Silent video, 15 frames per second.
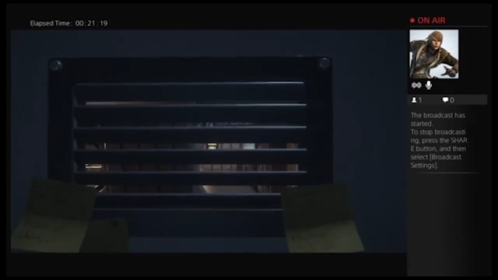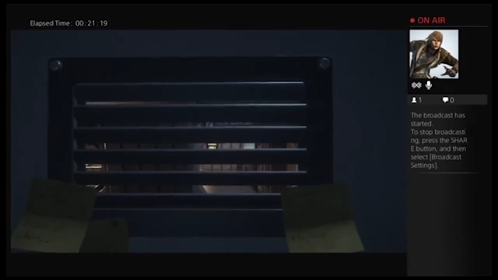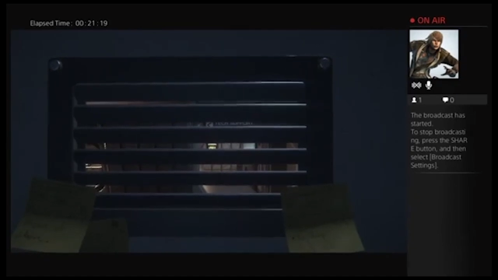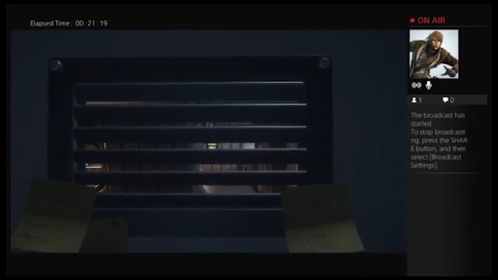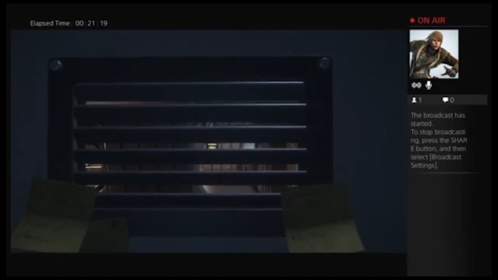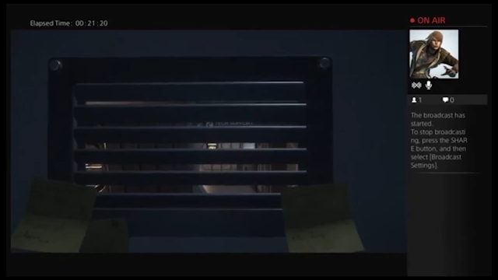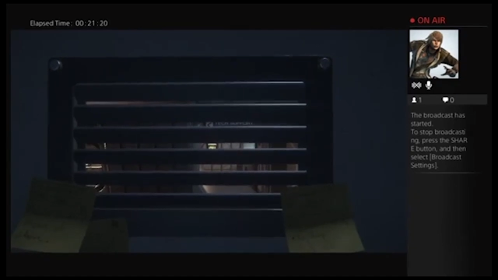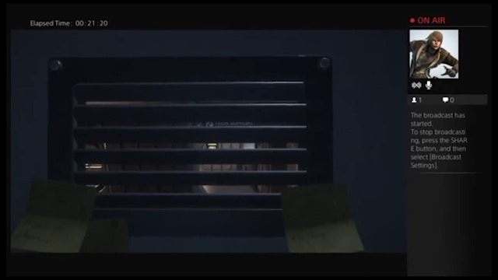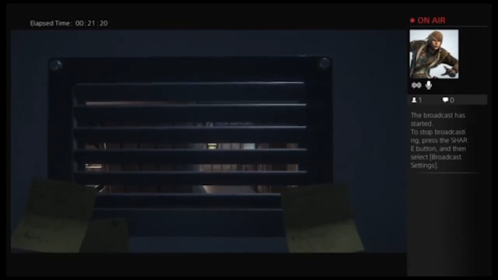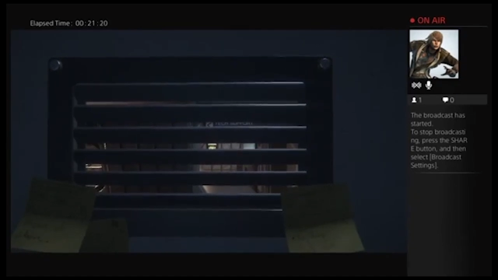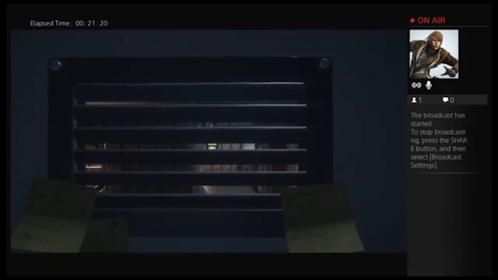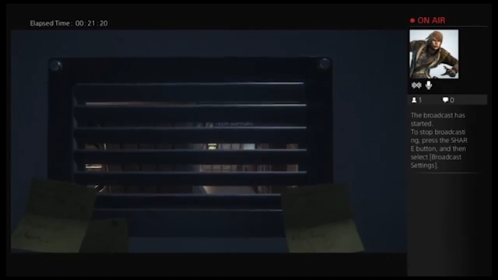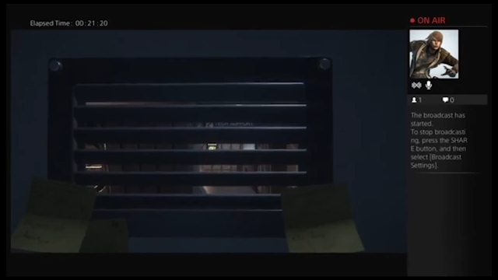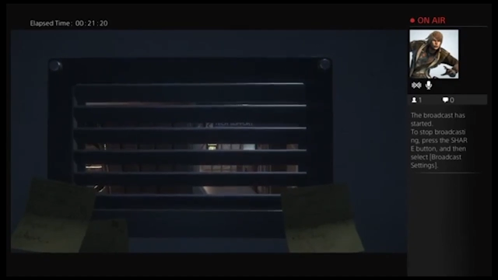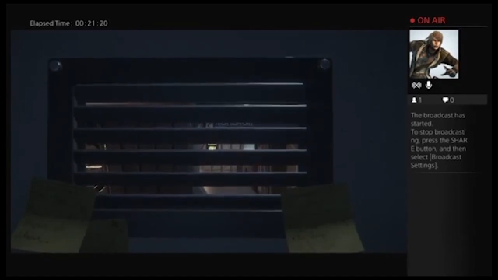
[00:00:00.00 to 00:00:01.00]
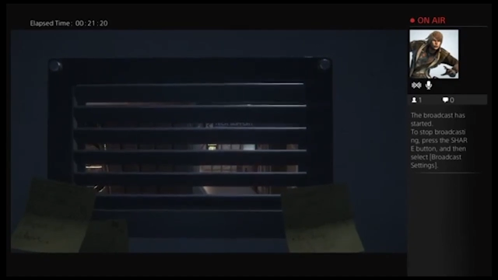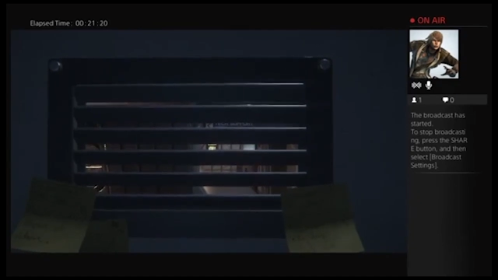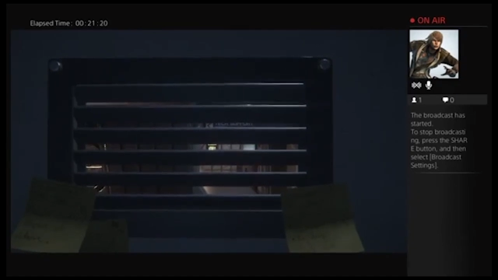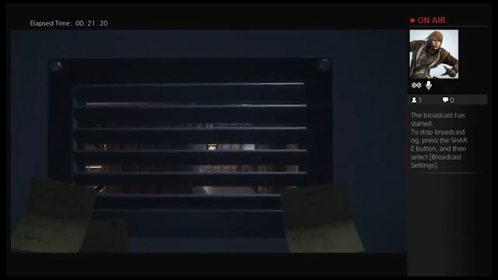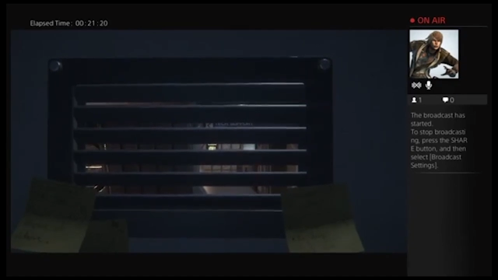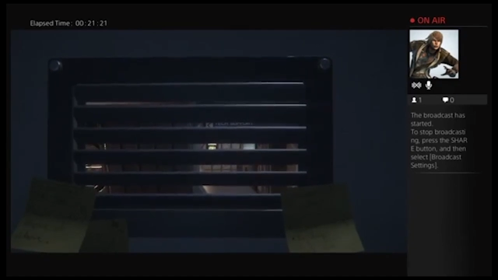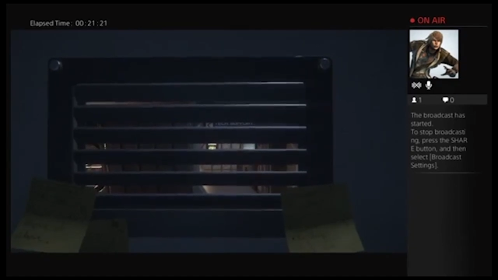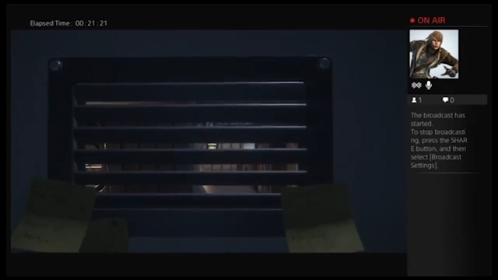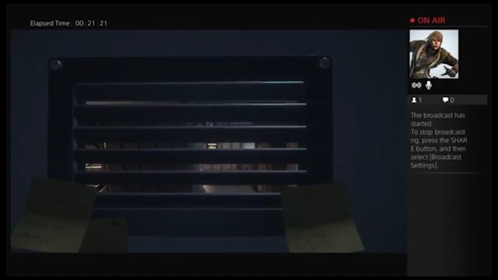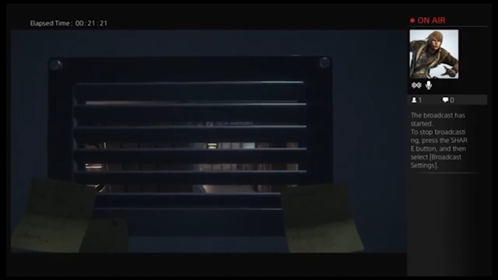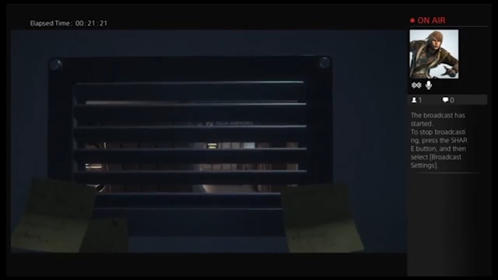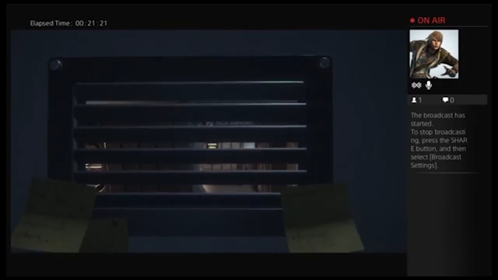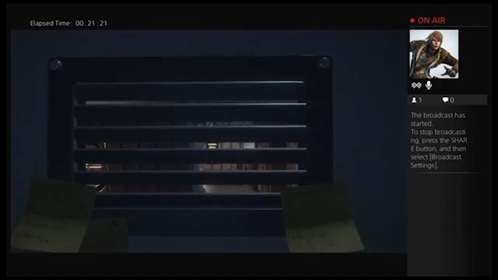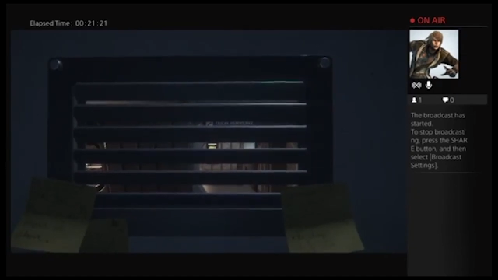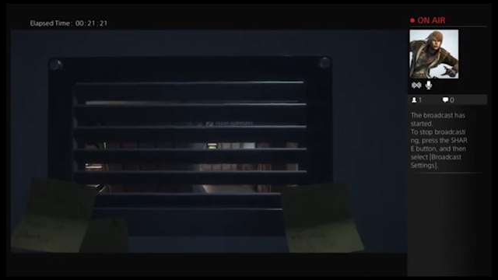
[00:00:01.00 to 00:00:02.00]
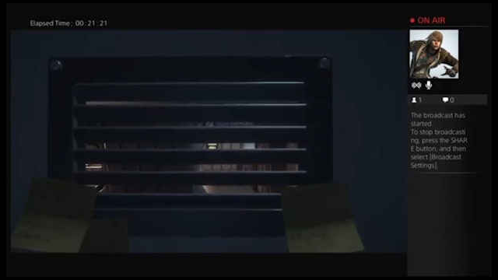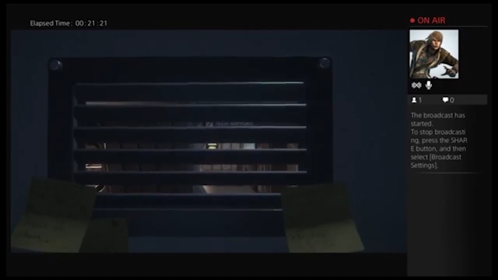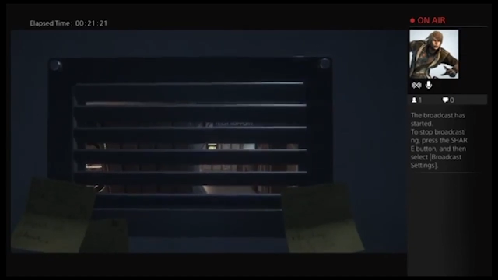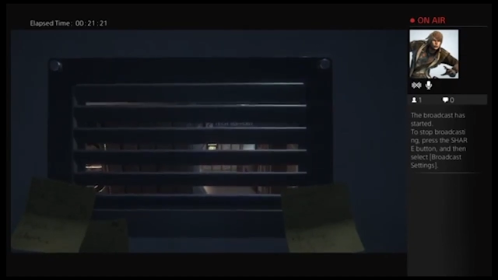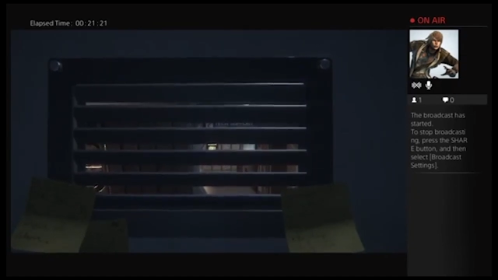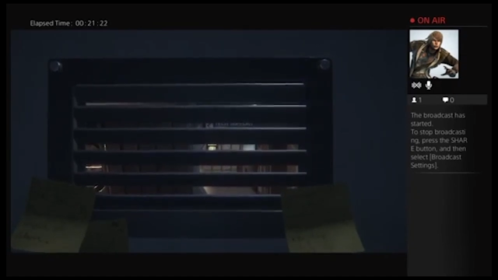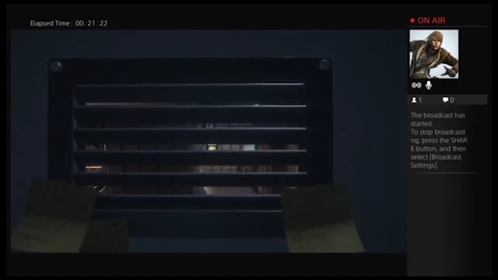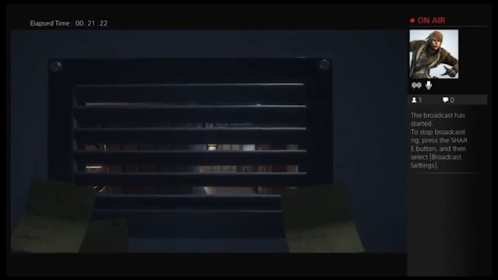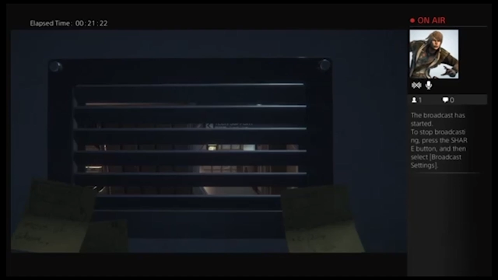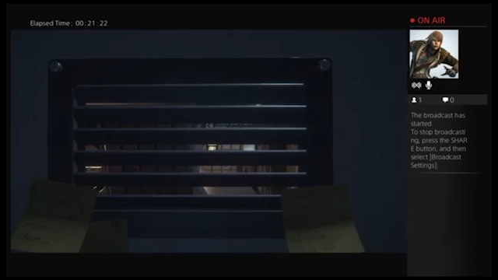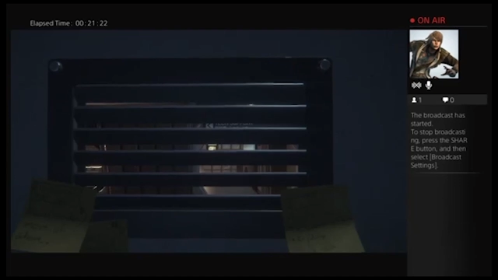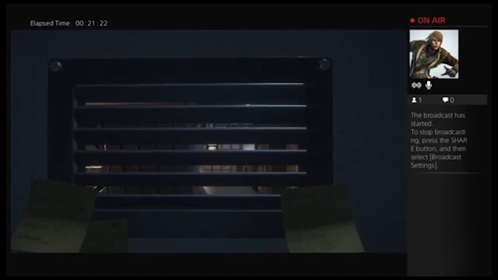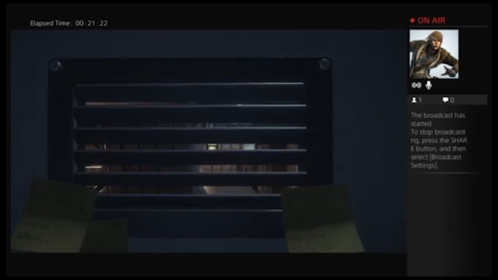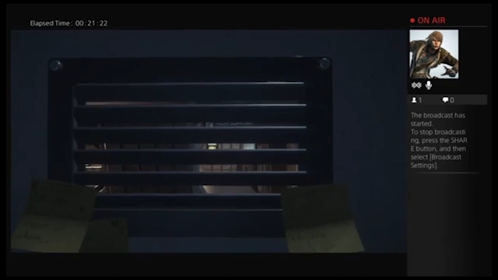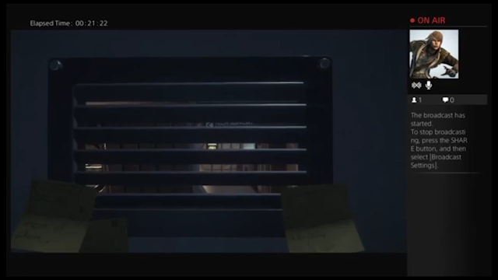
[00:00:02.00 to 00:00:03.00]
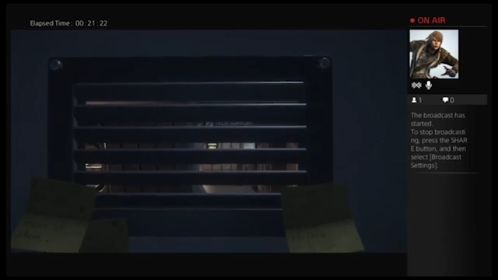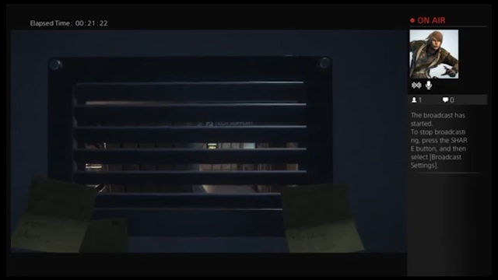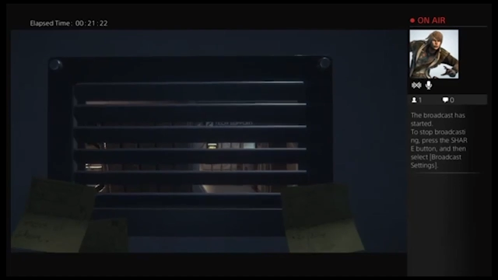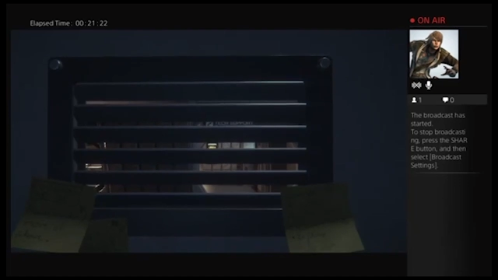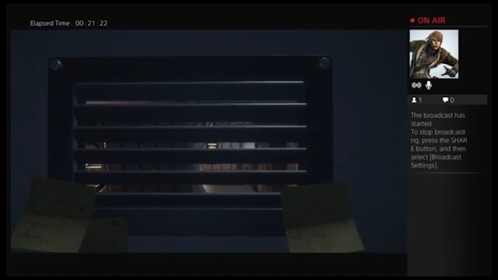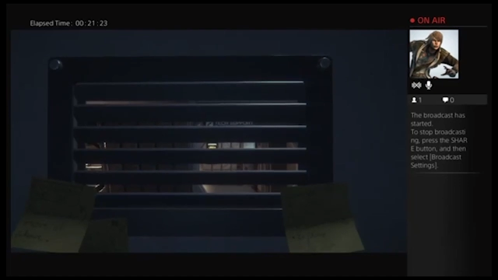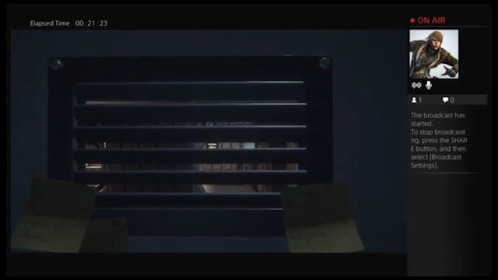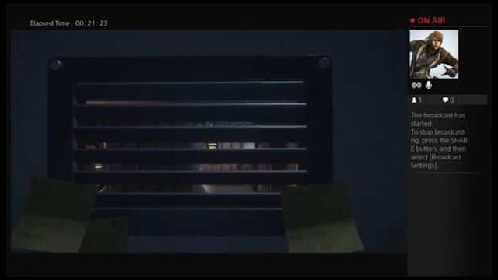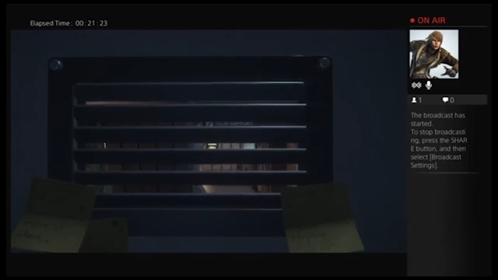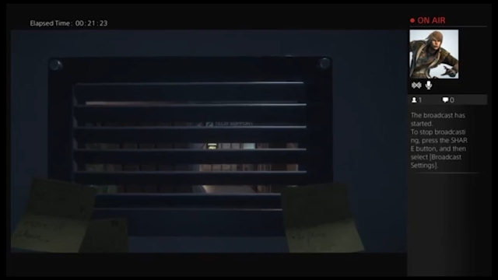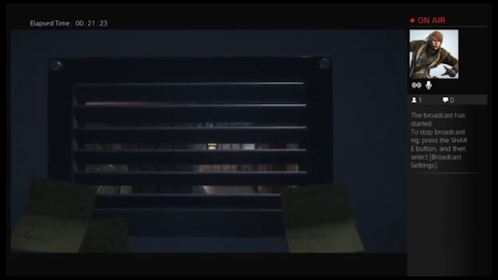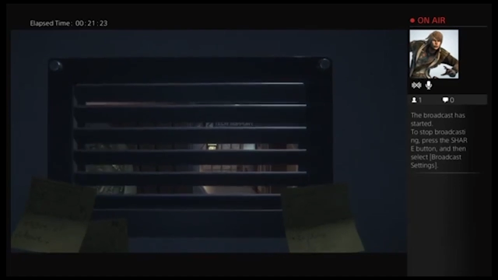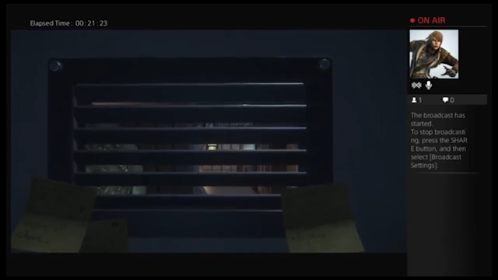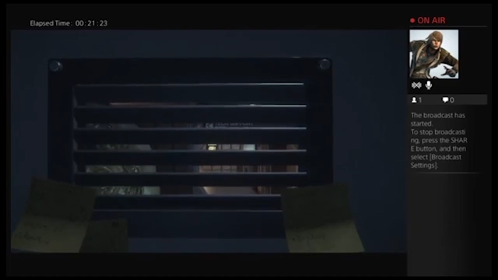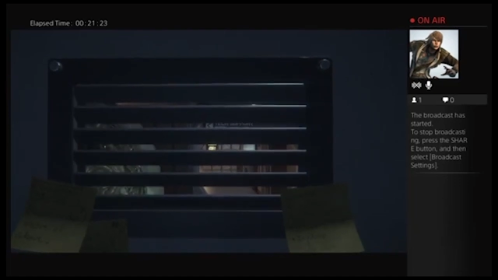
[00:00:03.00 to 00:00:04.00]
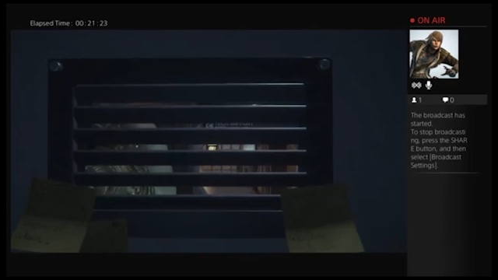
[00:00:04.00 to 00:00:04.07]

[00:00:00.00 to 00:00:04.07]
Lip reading: No face is visible, so there are no lips to read.